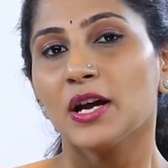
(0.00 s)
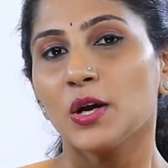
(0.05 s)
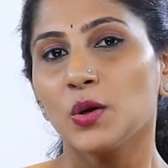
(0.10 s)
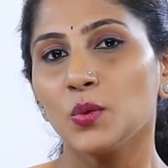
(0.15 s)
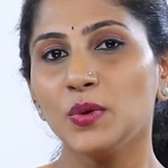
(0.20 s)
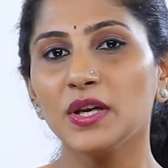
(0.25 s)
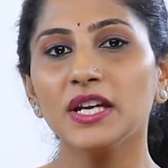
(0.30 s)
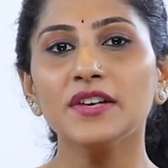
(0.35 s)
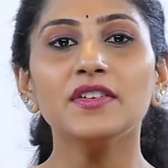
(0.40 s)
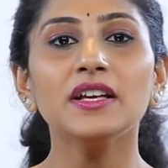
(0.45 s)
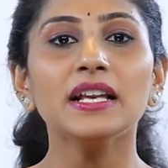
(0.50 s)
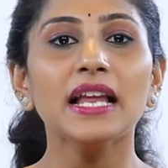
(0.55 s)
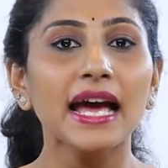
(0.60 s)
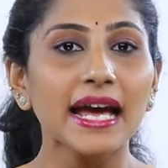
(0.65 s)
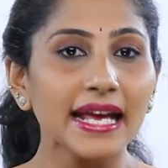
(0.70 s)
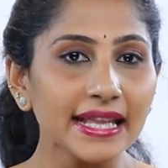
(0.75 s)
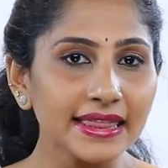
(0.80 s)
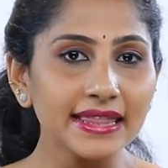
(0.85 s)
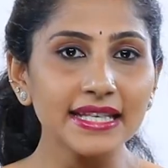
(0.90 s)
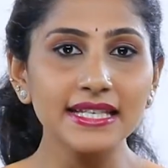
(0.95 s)
We will
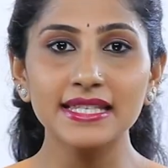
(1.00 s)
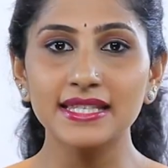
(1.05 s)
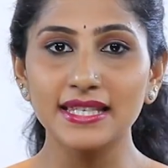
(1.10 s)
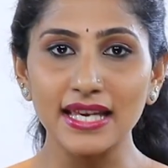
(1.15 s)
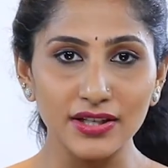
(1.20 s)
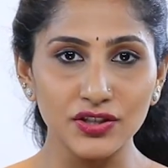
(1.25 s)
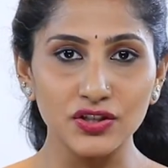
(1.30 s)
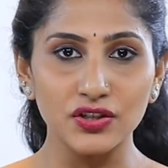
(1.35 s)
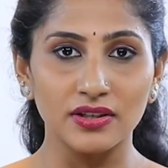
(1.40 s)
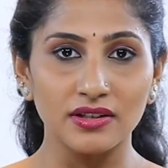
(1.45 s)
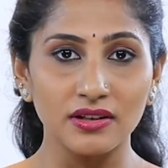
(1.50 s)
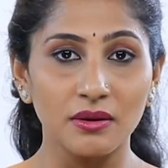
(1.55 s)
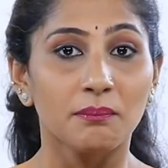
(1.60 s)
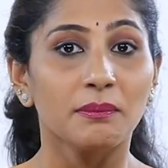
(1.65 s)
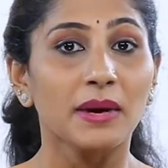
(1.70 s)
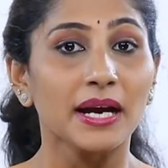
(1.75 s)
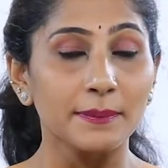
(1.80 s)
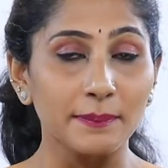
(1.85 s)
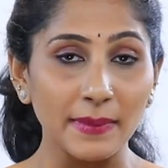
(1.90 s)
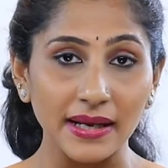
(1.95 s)
end this session
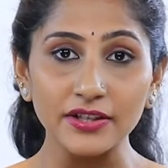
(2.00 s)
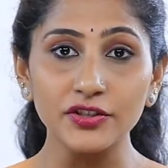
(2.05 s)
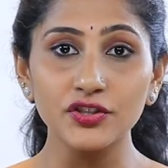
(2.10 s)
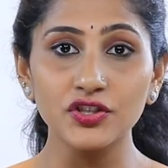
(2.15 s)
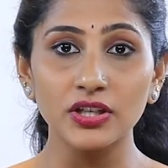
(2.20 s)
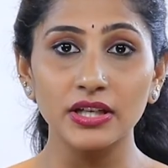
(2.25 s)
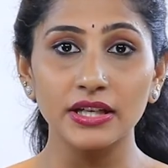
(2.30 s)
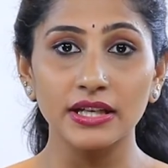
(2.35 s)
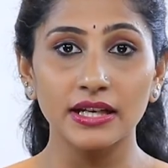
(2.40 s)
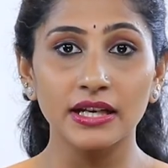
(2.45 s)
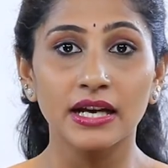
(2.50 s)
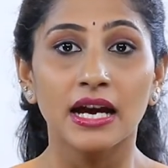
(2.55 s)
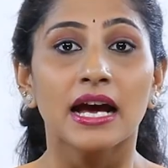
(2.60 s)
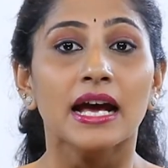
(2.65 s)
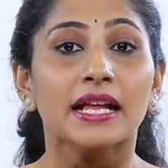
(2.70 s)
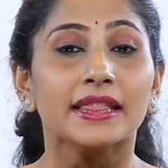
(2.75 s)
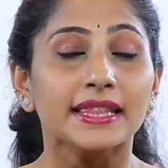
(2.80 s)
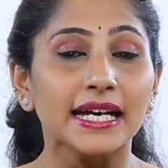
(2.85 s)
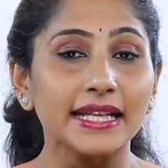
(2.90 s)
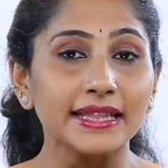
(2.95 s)
by mentioning
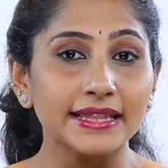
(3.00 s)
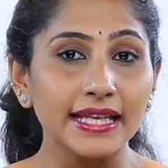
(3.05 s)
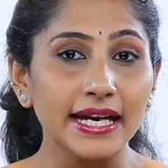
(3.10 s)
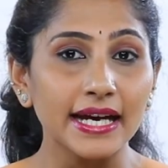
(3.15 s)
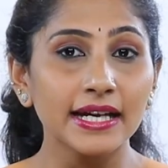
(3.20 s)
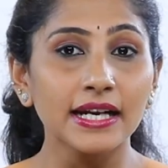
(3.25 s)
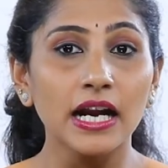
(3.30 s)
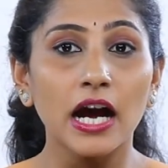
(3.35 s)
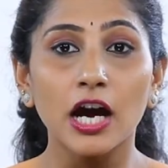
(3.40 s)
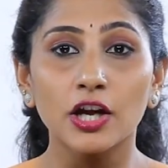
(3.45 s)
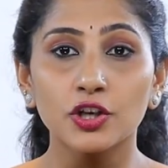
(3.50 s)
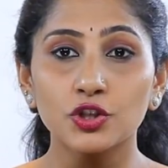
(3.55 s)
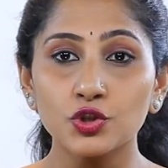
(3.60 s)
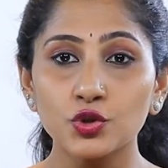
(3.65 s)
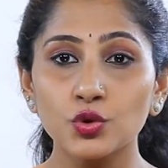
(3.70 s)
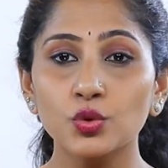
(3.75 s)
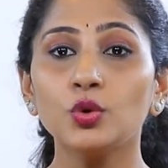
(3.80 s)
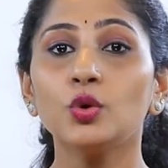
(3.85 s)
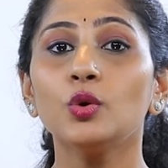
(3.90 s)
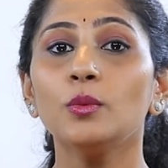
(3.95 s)
that there are
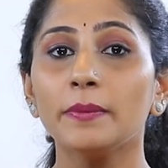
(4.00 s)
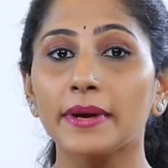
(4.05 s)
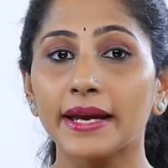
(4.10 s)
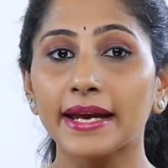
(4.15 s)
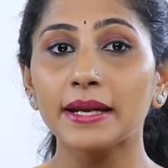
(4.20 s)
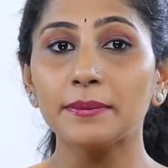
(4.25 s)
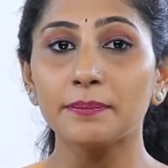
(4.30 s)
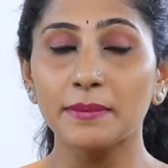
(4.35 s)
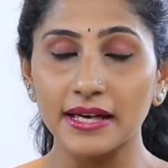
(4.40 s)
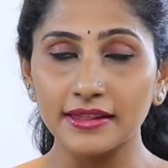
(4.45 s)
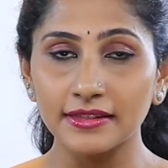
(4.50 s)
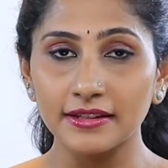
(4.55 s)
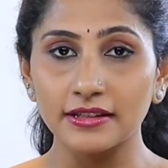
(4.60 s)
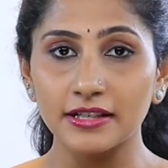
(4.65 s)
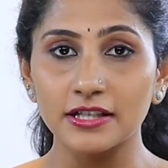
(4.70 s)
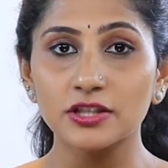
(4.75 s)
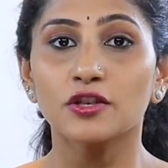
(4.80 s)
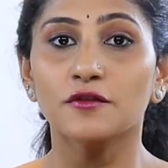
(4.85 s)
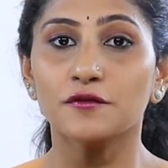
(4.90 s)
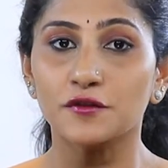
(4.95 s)
two main
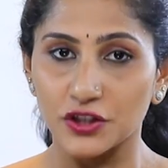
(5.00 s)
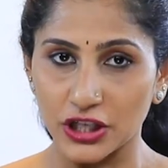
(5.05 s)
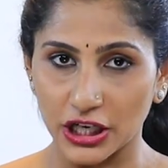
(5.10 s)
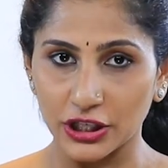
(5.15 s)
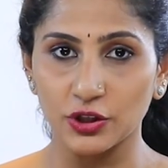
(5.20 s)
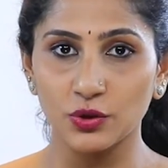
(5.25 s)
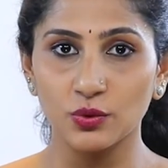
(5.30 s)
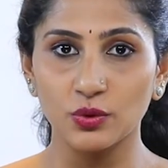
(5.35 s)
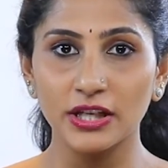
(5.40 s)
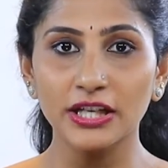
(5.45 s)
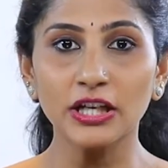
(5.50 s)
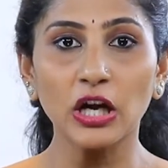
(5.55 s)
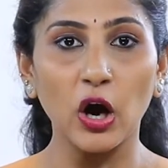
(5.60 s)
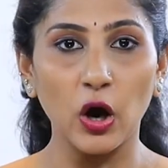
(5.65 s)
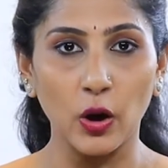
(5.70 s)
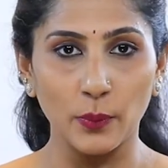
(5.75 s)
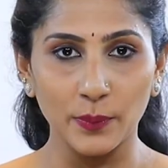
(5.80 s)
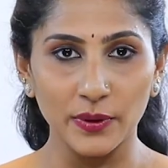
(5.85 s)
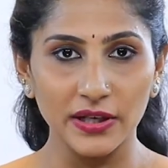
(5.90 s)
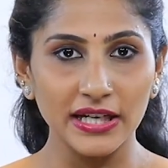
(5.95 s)
methods of scheduling
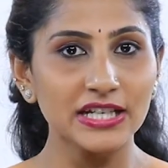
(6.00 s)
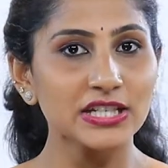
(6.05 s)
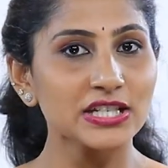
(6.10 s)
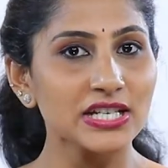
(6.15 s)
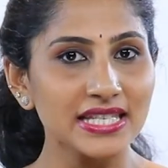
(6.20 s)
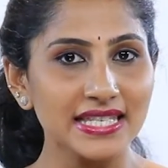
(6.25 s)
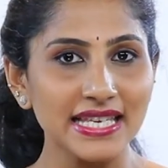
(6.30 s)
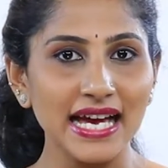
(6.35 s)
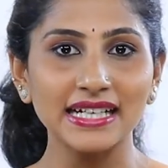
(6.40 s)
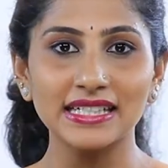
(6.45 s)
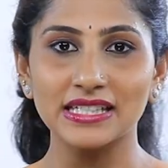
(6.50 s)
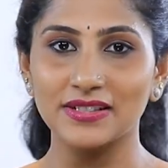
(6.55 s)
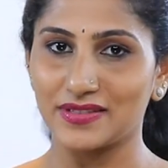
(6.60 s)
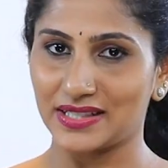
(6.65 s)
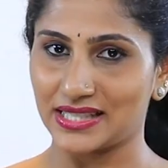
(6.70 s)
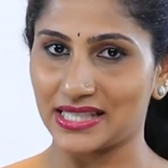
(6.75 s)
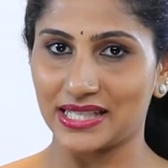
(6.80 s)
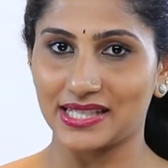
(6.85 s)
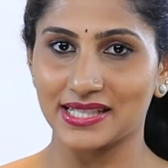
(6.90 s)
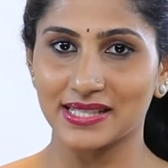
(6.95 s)
operations
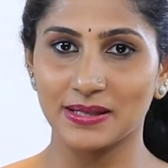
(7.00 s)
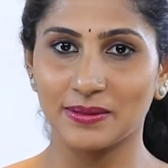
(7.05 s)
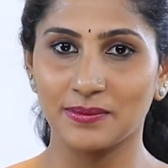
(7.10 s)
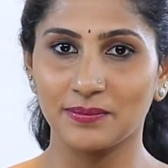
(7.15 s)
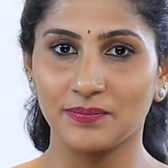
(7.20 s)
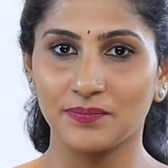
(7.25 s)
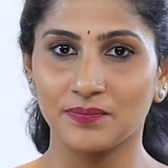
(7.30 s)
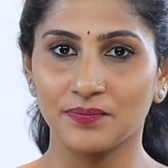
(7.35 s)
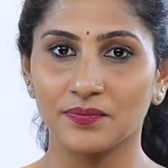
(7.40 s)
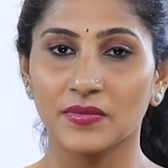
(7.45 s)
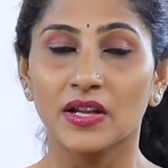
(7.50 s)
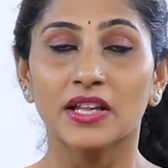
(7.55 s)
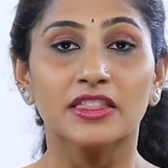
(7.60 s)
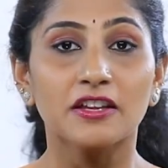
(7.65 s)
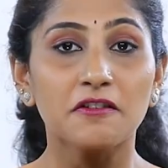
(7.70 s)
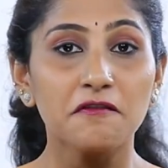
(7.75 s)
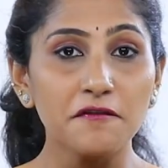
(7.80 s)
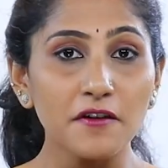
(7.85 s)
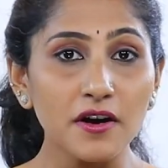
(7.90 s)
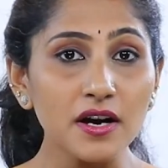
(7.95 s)
activities. The
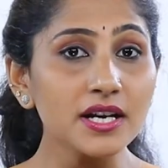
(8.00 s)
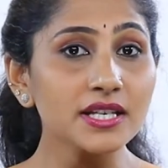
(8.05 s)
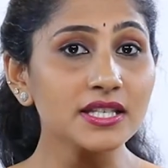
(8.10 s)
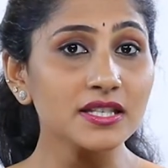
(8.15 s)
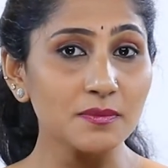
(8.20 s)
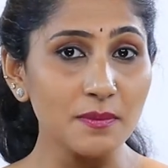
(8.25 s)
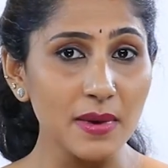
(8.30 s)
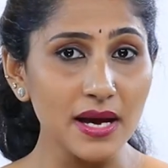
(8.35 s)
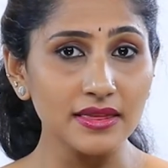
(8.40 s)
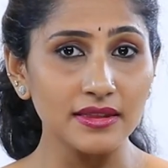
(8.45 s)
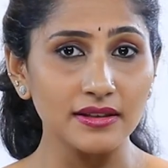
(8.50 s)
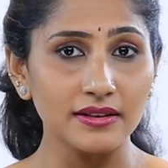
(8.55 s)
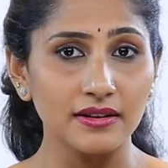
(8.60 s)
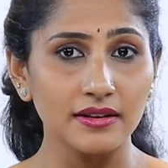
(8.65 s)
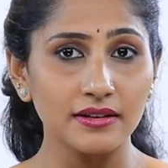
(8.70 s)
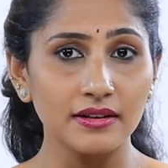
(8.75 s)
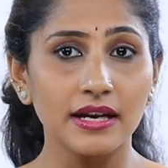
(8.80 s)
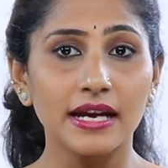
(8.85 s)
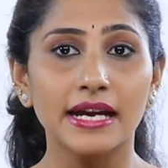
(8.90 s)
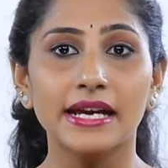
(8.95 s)
first
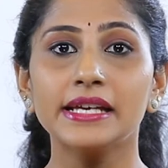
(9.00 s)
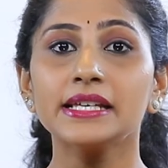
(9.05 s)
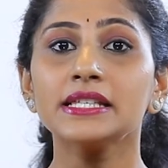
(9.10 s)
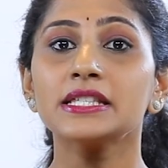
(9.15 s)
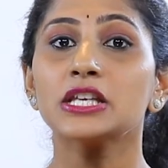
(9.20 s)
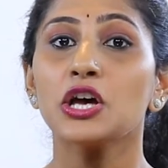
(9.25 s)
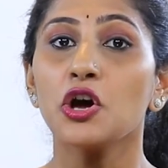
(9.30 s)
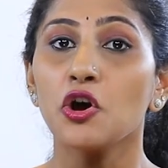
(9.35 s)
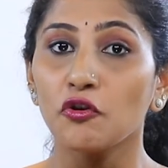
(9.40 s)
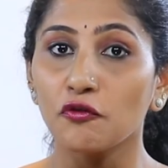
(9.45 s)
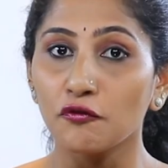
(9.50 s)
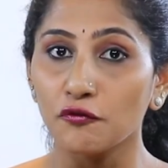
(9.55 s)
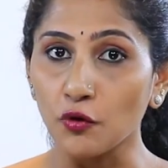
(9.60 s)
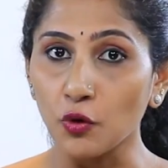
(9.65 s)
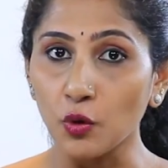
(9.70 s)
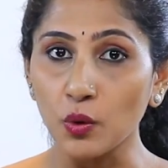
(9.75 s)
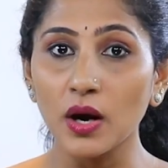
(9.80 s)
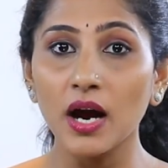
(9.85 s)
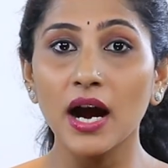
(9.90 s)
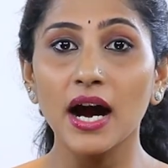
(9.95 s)
method is
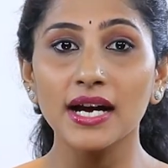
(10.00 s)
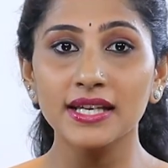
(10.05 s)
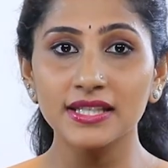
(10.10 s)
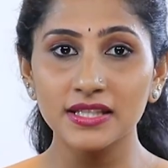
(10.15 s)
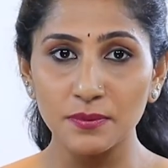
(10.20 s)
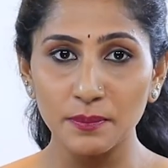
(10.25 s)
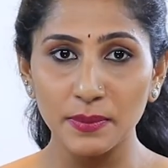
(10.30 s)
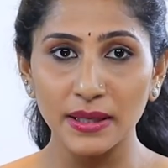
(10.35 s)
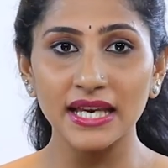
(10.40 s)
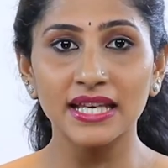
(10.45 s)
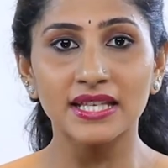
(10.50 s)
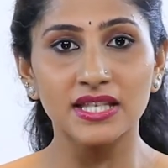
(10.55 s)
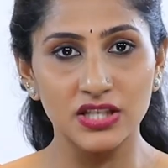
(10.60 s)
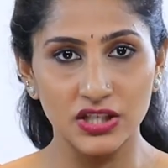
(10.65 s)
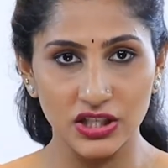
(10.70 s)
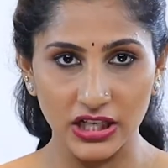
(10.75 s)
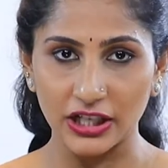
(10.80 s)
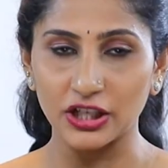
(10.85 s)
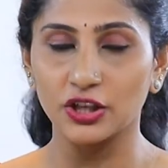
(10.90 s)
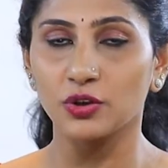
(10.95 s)
forecast based
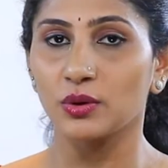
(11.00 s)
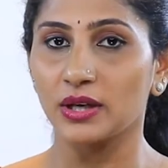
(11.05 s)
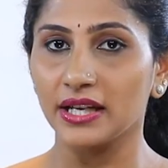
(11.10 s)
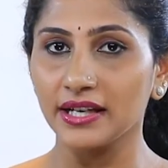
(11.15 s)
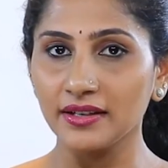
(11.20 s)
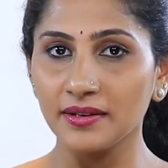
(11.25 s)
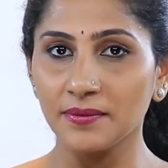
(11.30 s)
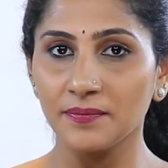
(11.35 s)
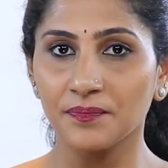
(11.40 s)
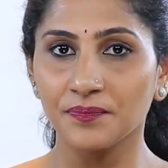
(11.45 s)
scheduling.